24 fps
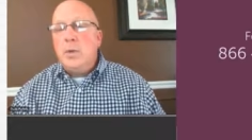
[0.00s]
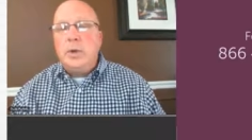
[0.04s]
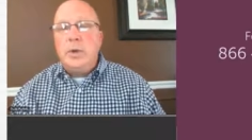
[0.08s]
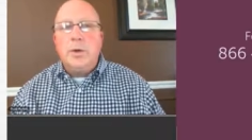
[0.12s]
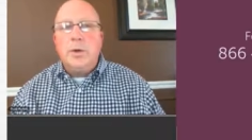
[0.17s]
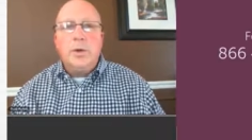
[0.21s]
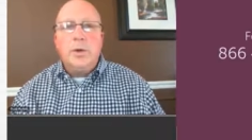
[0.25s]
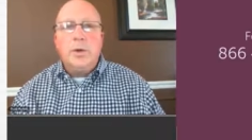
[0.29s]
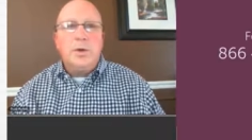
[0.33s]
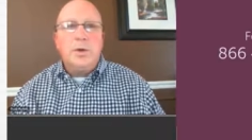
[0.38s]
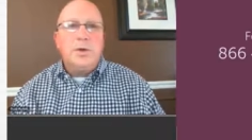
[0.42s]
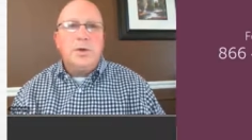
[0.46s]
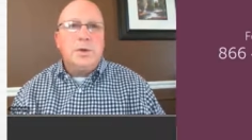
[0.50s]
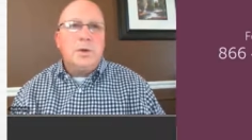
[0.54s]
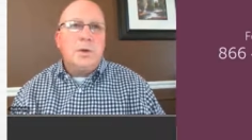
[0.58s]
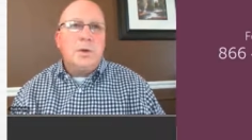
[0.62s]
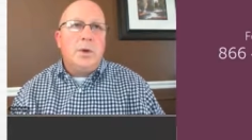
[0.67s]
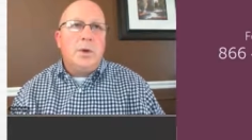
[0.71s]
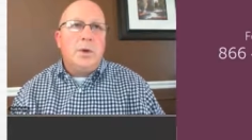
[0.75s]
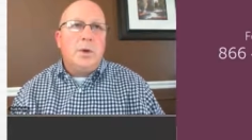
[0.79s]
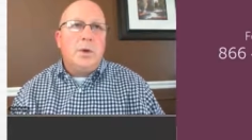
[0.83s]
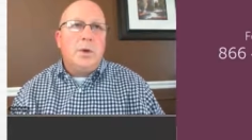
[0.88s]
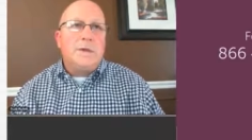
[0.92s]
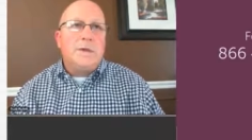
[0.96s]
We encourage you to
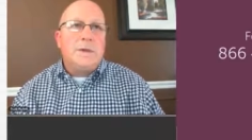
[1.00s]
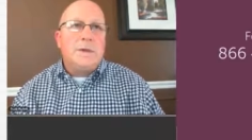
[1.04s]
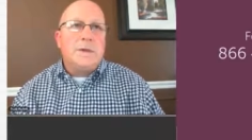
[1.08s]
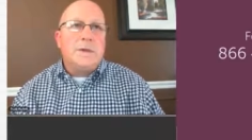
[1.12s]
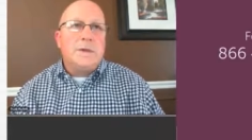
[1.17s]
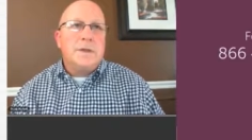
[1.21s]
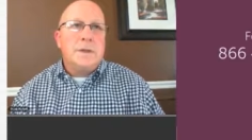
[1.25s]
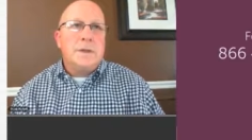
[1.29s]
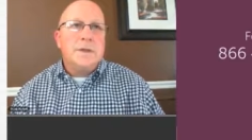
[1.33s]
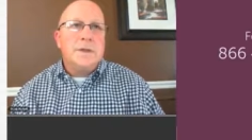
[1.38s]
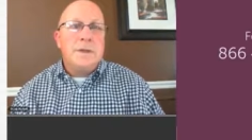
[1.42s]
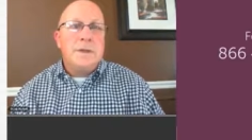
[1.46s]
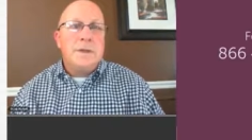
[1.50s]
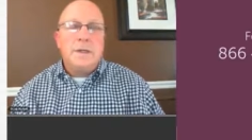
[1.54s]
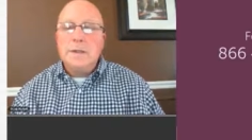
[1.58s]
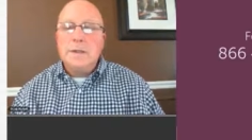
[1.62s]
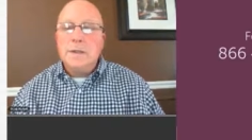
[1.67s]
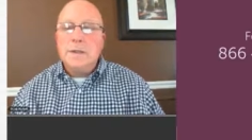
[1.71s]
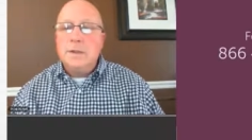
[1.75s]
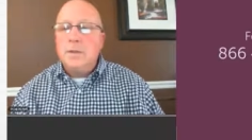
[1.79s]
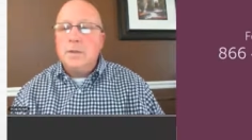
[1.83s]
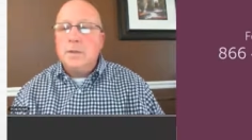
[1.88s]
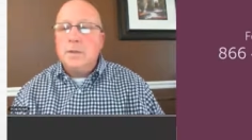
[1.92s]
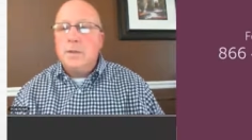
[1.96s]
call the sales
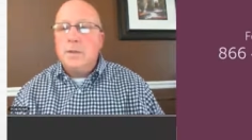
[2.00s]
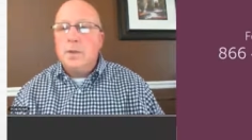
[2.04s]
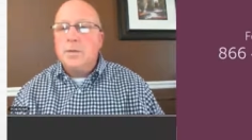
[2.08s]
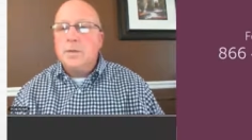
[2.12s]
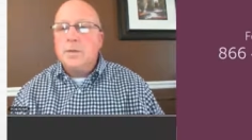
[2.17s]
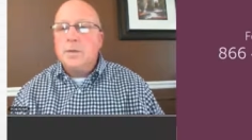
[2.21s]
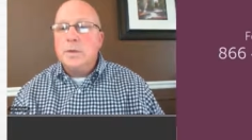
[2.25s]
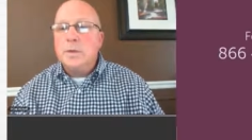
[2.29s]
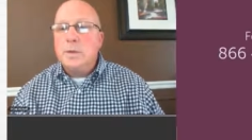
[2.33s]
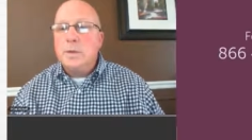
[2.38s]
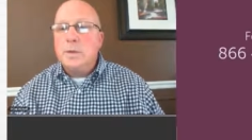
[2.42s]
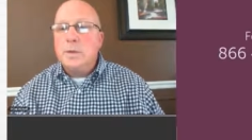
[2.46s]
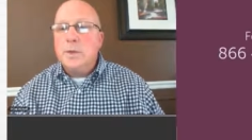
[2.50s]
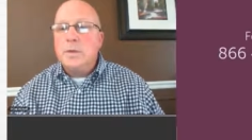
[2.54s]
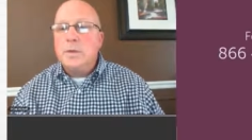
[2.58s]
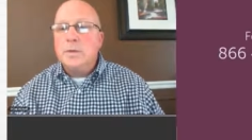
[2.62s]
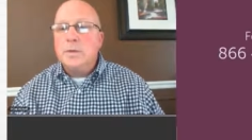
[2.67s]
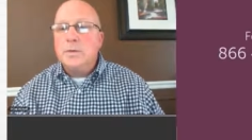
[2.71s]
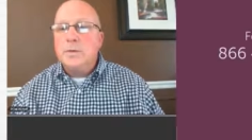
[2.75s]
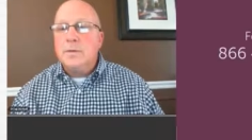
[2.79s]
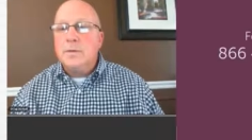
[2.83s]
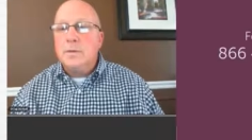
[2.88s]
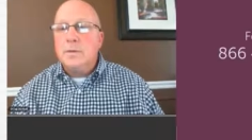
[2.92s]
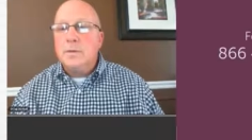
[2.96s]
desk with
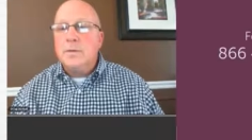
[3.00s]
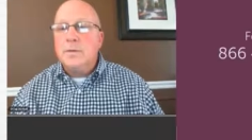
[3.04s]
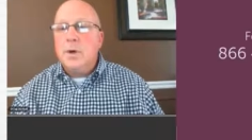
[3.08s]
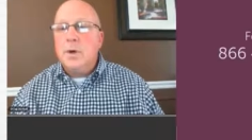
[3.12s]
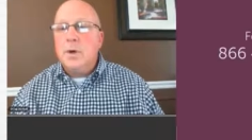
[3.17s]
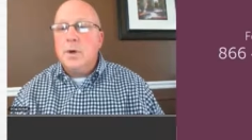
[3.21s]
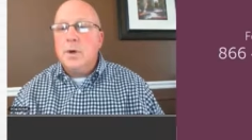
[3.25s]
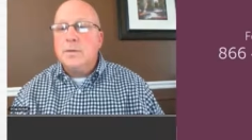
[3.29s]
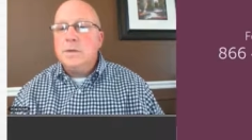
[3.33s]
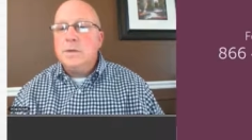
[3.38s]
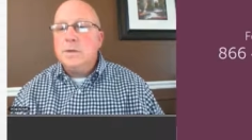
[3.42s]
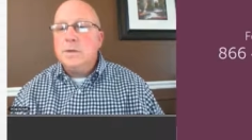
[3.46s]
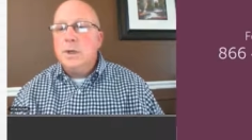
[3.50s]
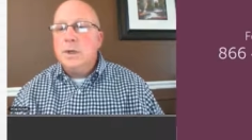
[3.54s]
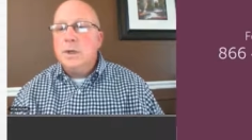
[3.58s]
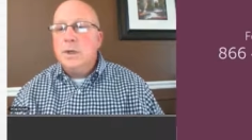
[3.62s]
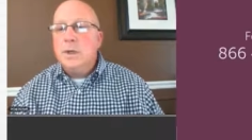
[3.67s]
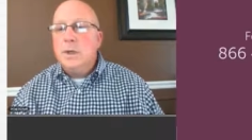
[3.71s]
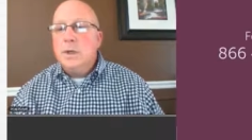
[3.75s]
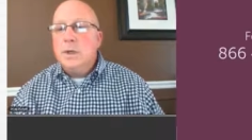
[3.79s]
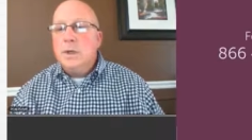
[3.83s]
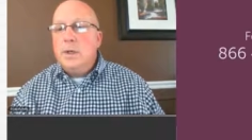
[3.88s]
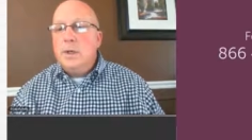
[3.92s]
respect to those calls.